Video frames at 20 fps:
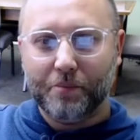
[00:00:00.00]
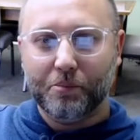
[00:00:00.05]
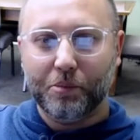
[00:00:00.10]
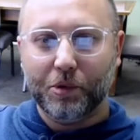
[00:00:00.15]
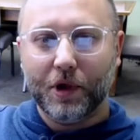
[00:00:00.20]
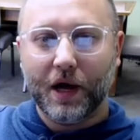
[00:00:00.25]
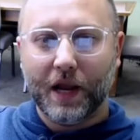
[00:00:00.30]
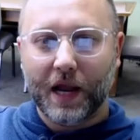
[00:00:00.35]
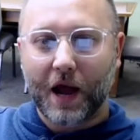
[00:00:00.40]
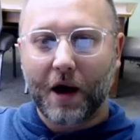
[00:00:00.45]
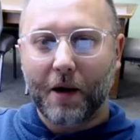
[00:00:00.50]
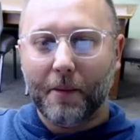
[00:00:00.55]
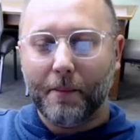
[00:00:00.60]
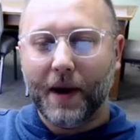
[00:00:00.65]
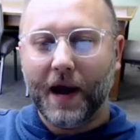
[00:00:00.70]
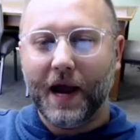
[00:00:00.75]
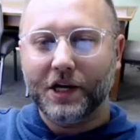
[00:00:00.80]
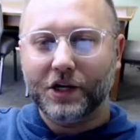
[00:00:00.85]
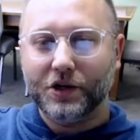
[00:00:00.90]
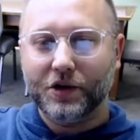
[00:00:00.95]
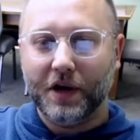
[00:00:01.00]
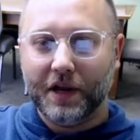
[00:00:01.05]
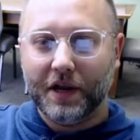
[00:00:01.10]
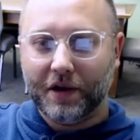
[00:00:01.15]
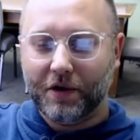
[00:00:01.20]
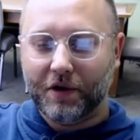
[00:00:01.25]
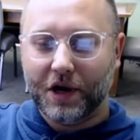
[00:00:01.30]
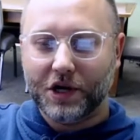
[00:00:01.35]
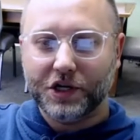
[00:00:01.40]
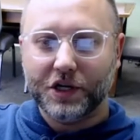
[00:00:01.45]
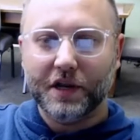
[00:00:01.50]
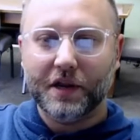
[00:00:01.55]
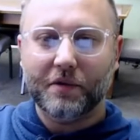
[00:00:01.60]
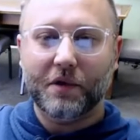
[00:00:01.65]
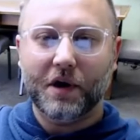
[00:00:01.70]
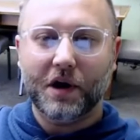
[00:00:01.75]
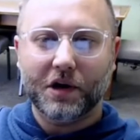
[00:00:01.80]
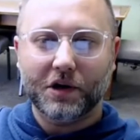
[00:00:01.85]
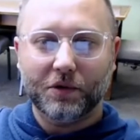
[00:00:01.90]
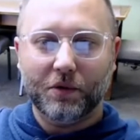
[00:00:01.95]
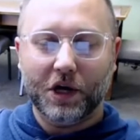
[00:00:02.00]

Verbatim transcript: blot out my transgressions, wash,